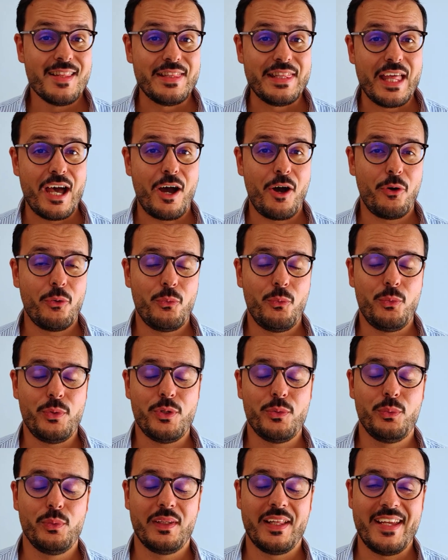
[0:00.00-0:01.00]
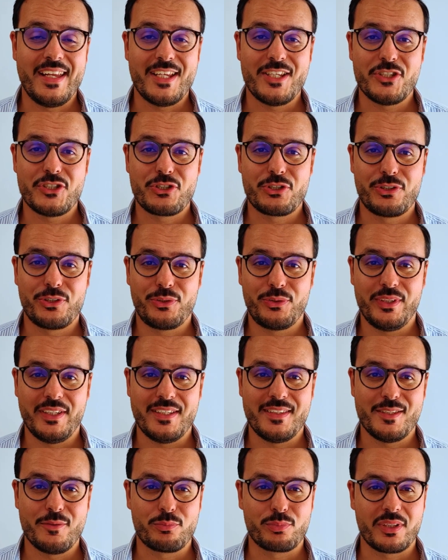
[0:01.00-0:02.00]
Now we will enter
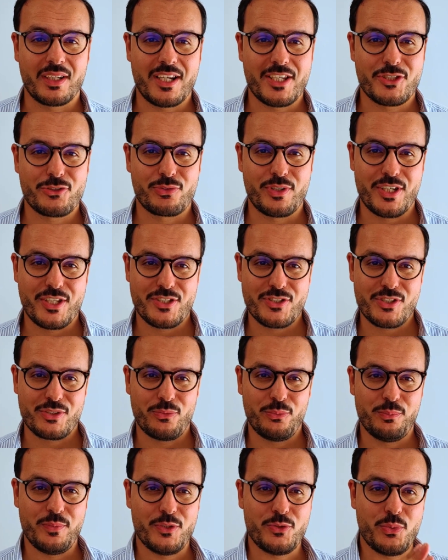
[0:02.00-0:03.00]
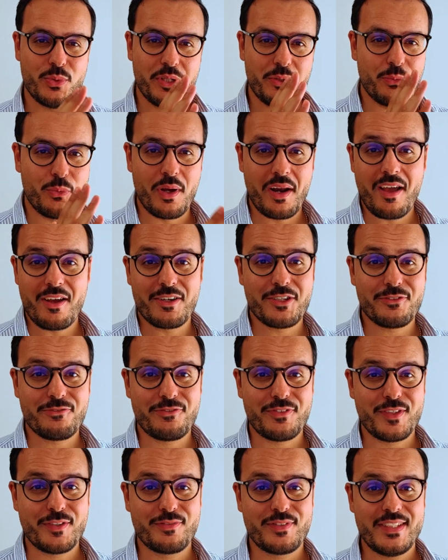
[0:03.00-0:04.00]
in the price range between
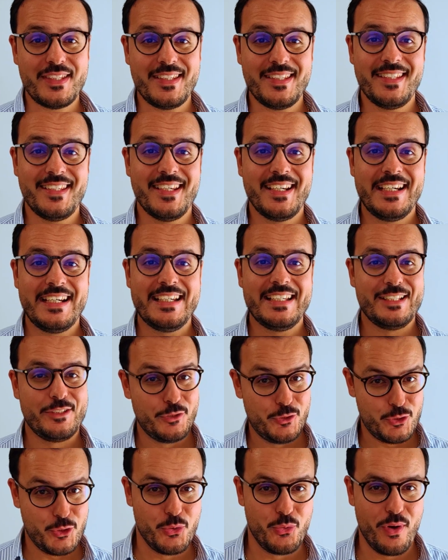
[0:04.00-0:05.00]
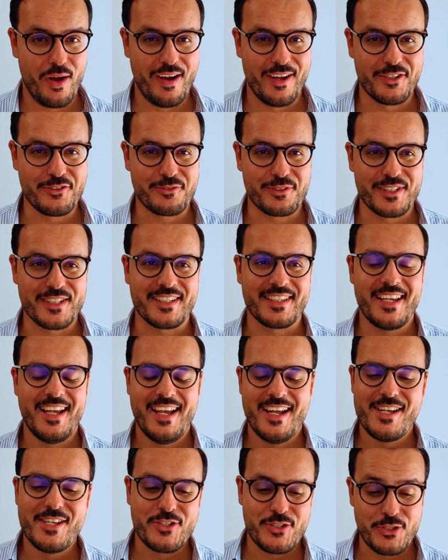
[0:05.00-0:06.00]
150 to 200.
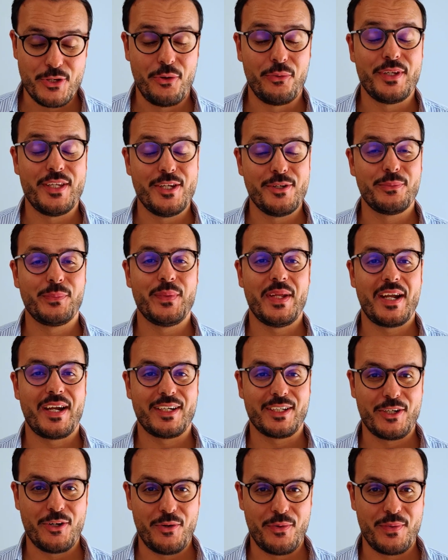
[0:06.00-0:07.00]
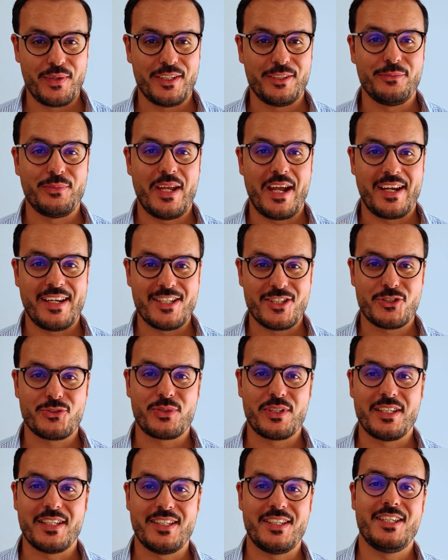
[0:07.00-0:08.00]
So here we are
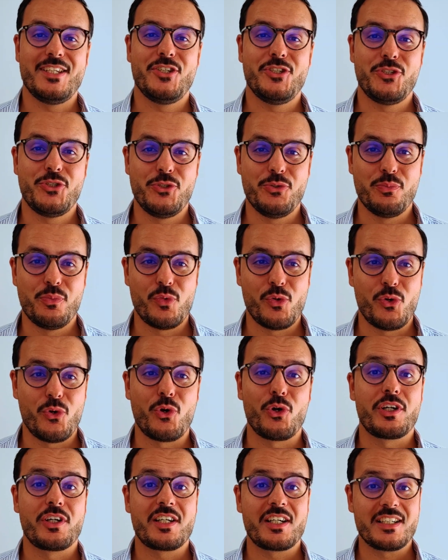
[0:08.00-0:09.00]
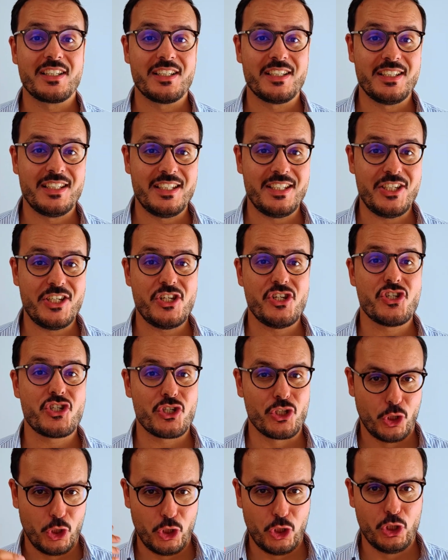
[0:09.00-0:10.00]
entering into more
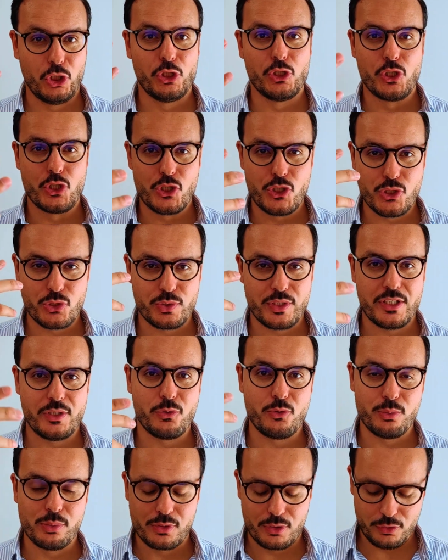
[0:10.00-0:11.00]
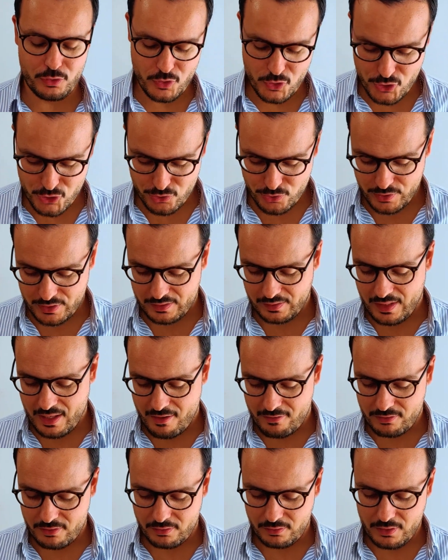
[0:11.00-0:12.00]
niche luxury, uber luxury
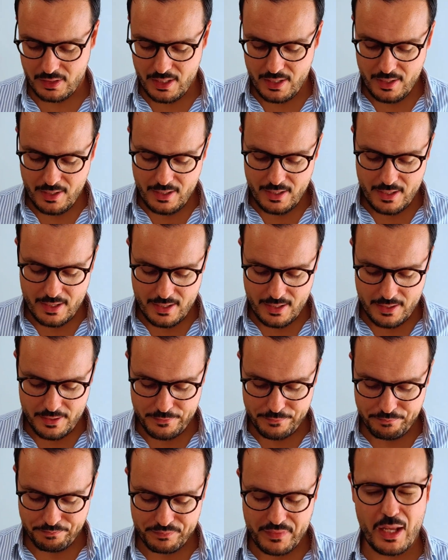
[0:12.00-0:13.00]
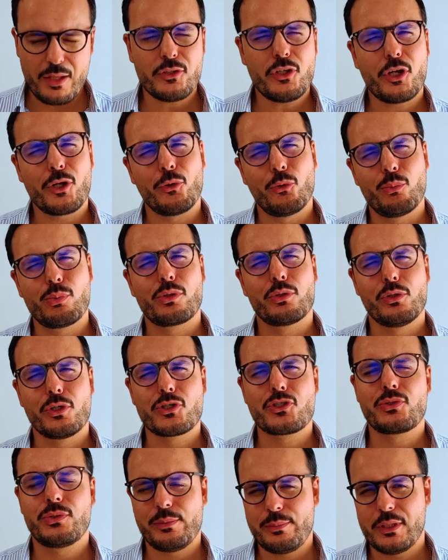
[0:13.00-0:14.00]
level. Not uber
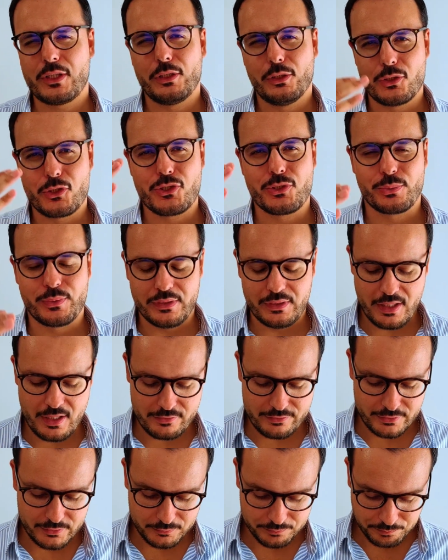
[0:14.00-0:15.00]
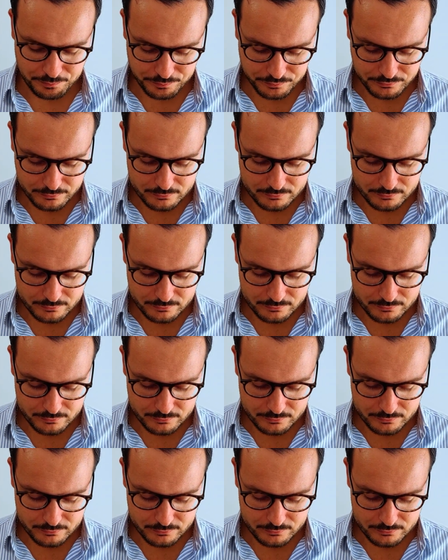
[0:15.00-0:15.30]
luxury, but luxury level.